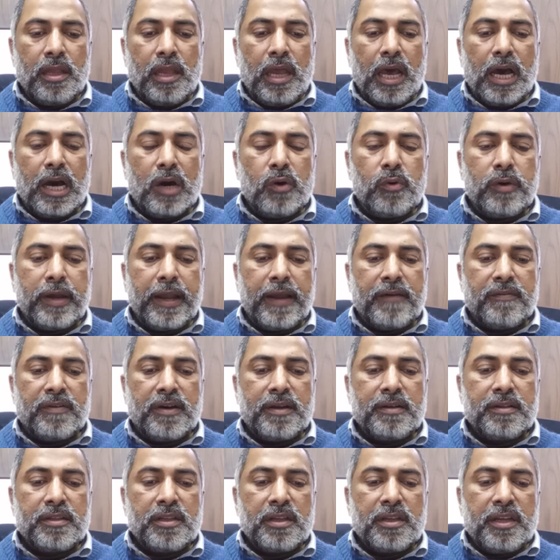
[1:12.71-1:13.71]

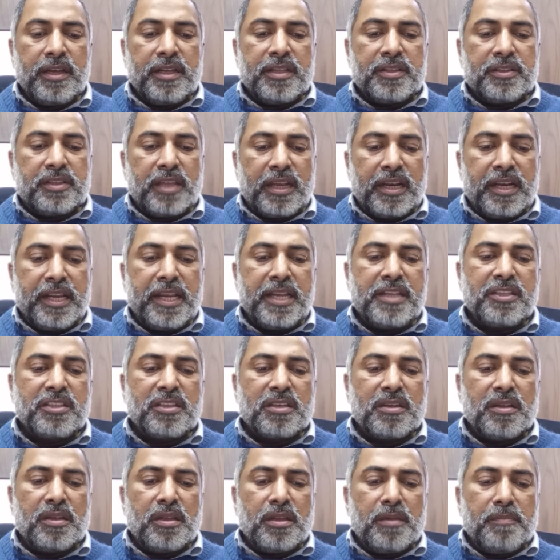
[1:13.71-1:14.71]
However, the
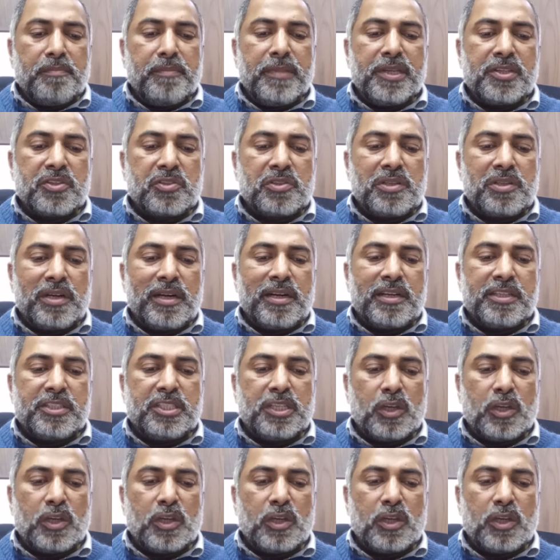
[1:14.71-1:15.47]
least Mr.